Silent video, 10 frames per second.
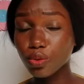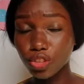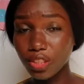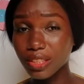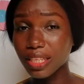
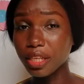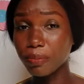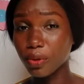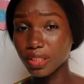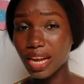trusted
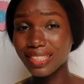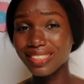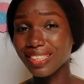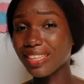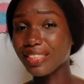
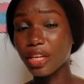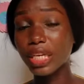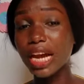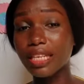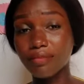importers that
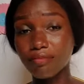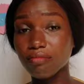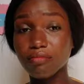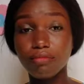you can